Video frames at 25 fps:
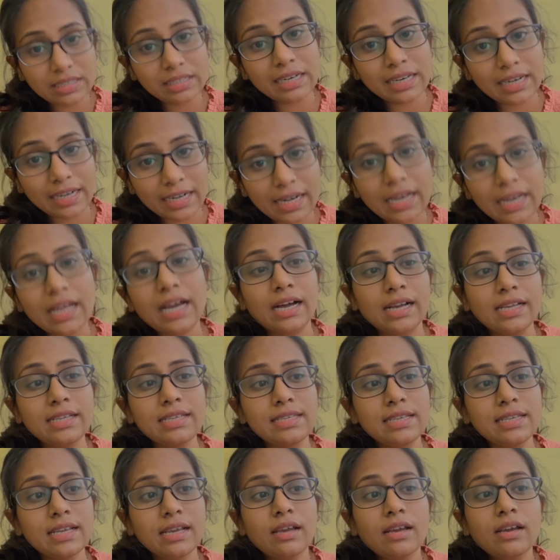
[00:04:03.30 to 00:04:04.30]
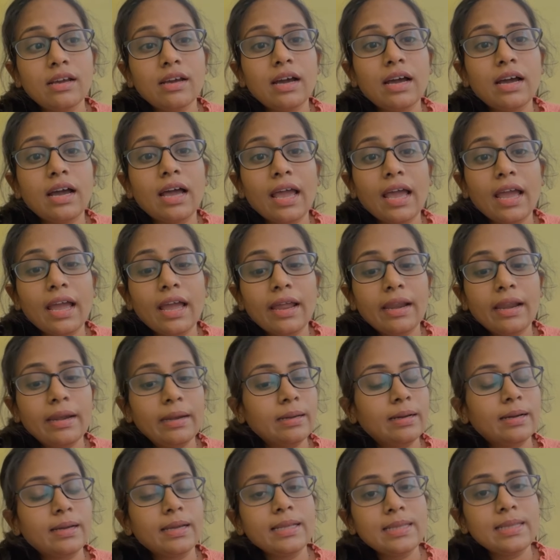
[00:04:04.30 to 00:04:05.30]
class
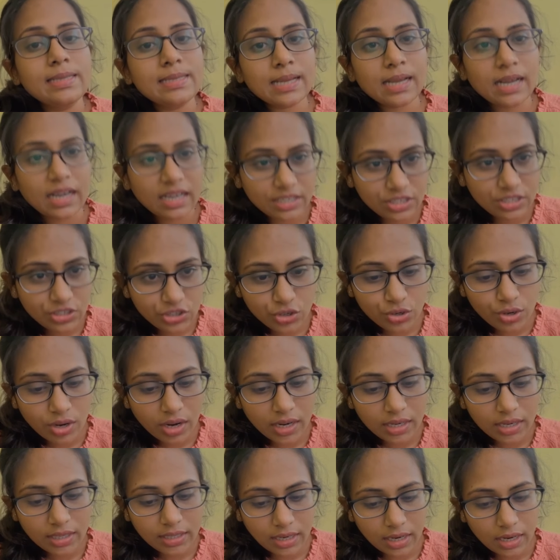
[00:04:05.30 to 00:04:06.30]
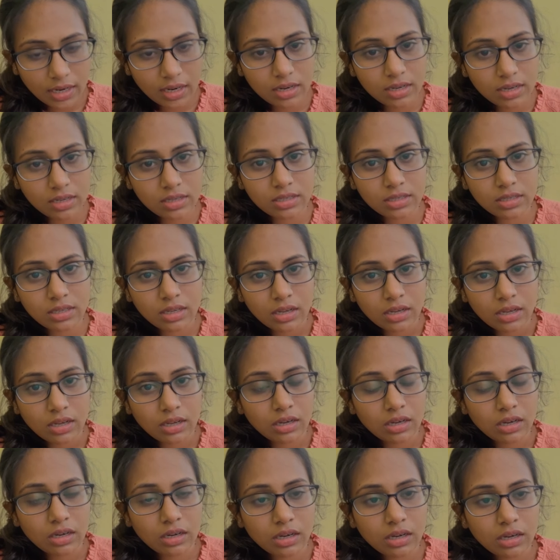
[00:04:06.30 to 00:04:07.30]
and its constructors
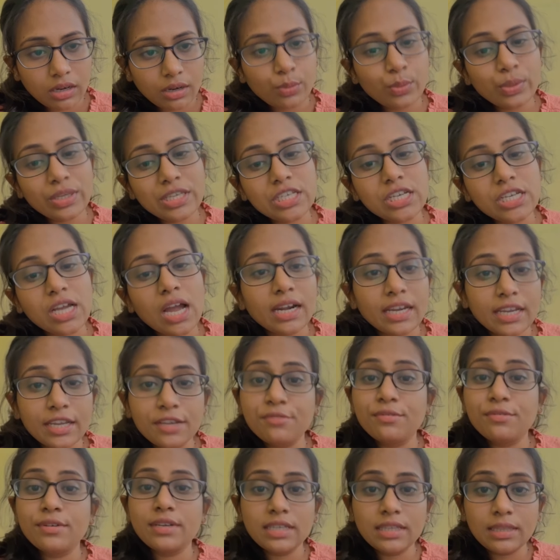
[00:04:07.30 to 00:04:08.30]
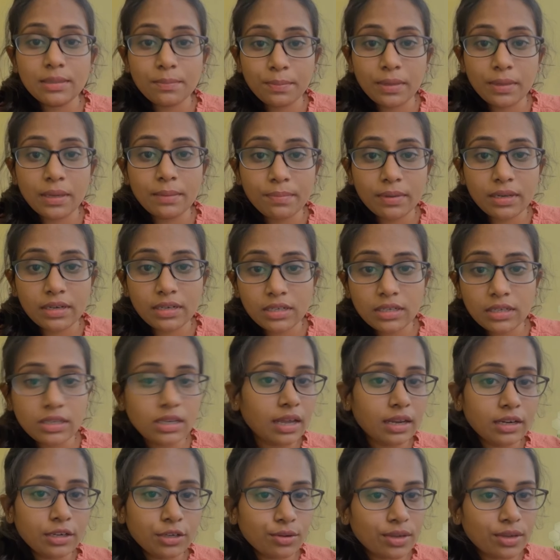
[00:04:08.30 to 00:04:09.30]
which are given in the PPT,
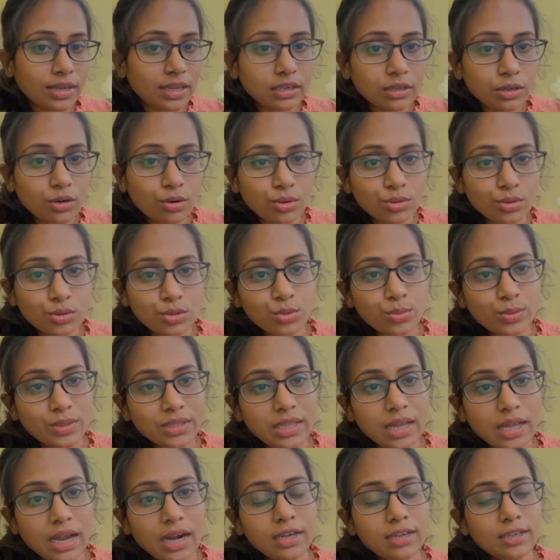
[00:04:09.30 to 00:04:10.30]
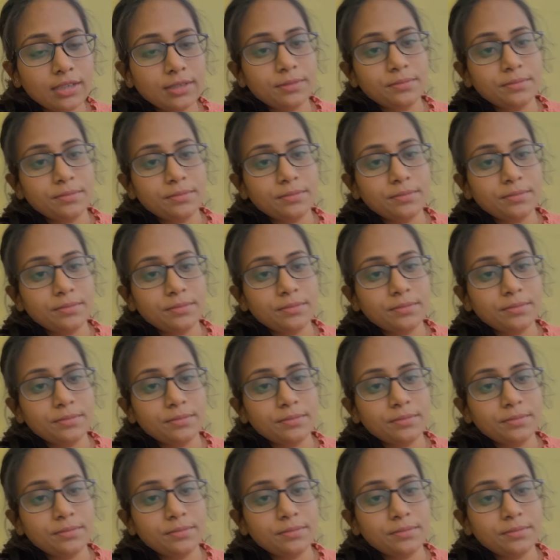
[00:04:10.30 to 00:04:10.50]
and you can go through with that.